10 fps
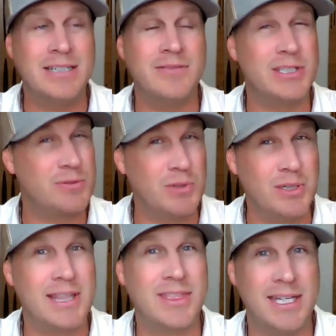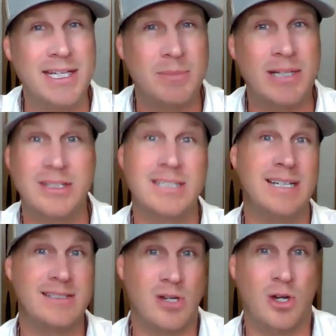many of us really think about this
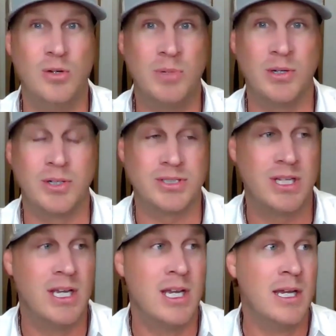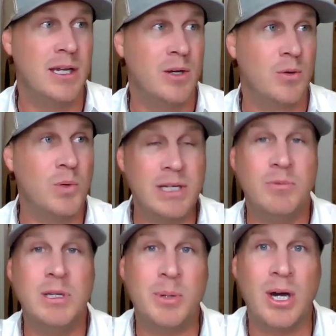as homeowners.
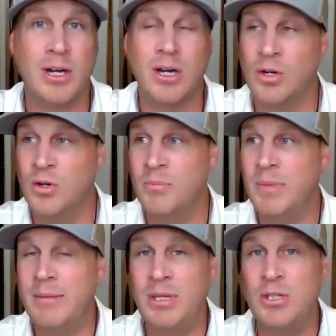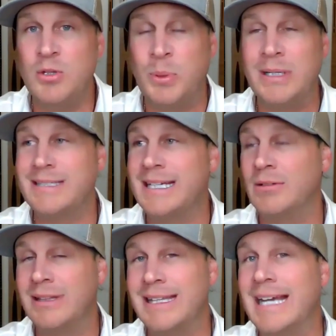When we bought our home, maybe you put
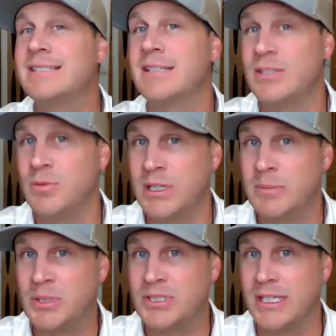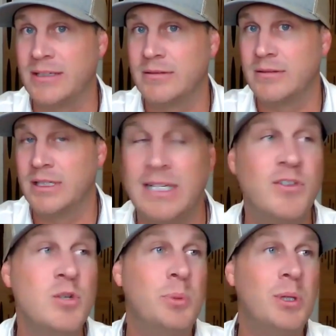down less than 20%. And
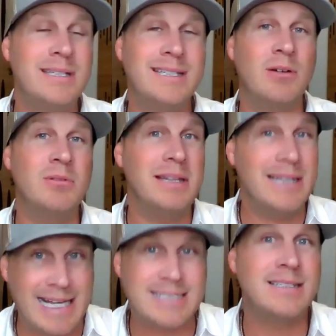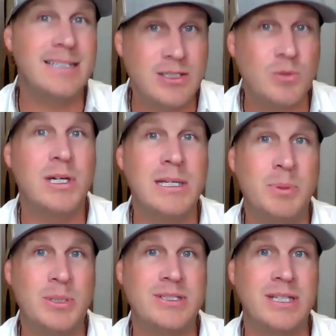if you put down less than
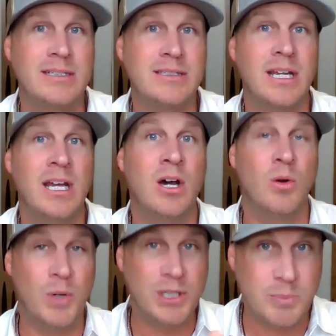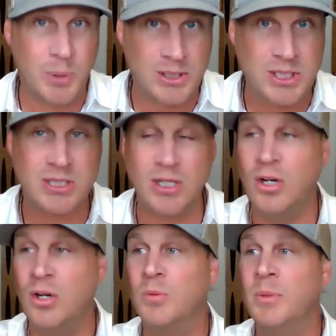20% when you purchased the
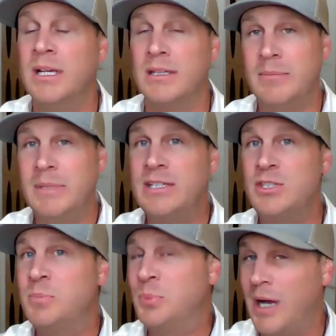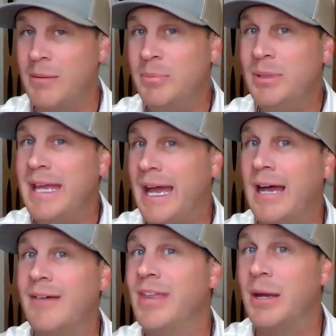home, that means you probably
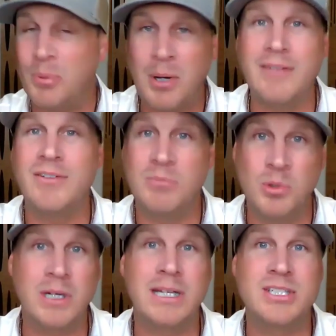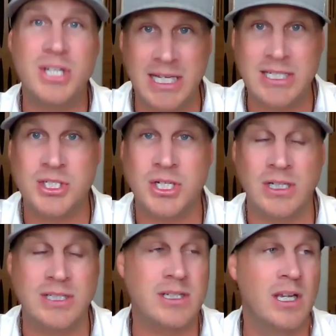have that private mortgage
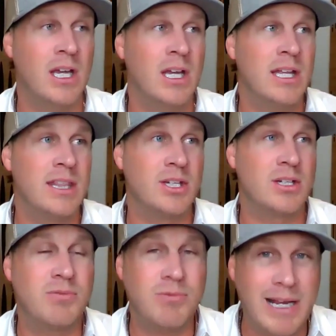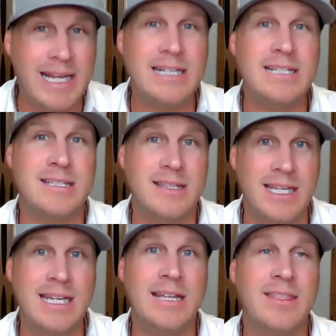insurance. The greatest
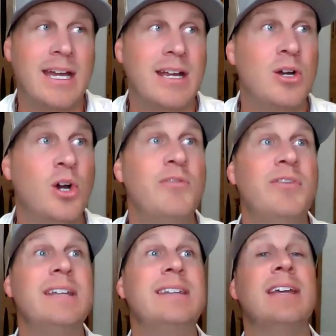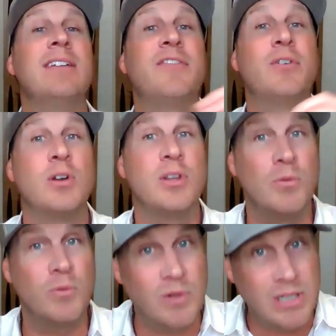thing that COVID did for
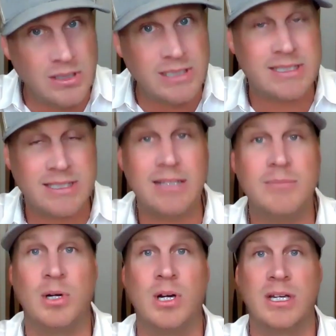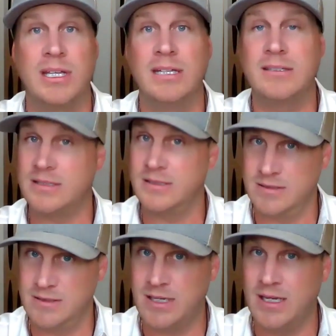the real estate market,
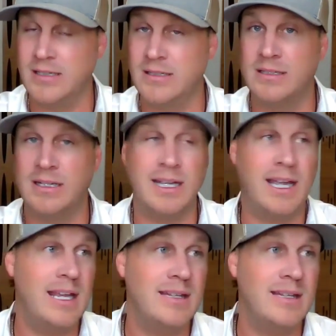okay, and I